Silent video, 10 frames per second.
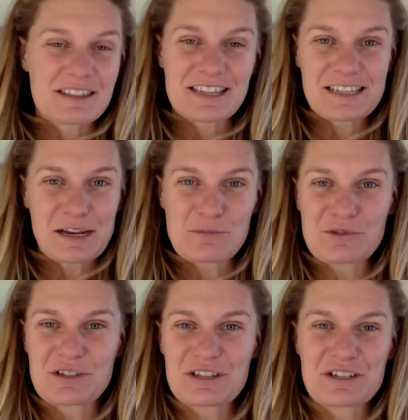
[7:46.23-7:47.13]
these
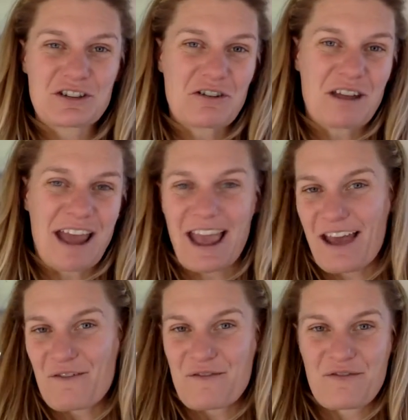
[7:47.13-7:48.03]
animals just don't
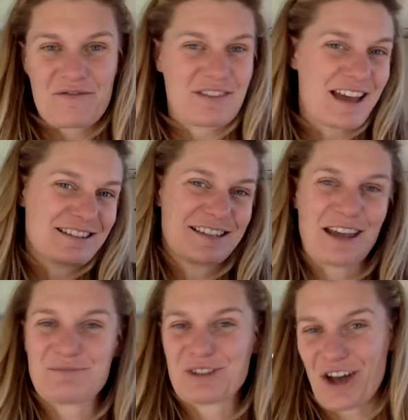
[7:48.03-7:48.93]
have that
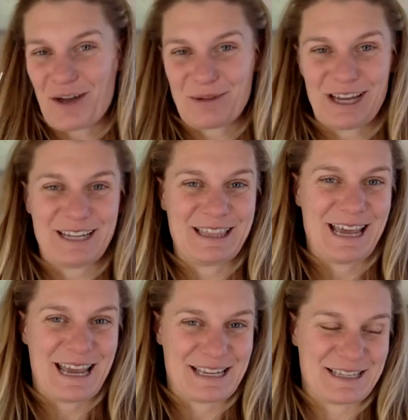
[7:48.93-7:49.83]
same timeline in their
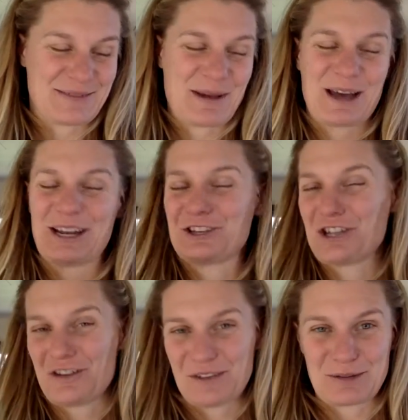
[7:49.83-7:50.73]
heads about
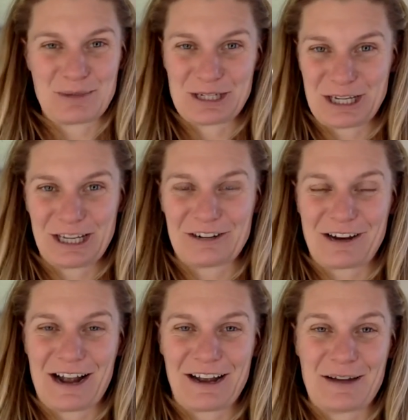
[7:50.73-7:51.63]
achieving a particular
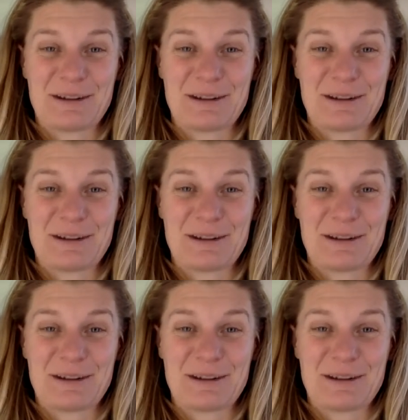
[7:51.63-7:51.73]
outcome.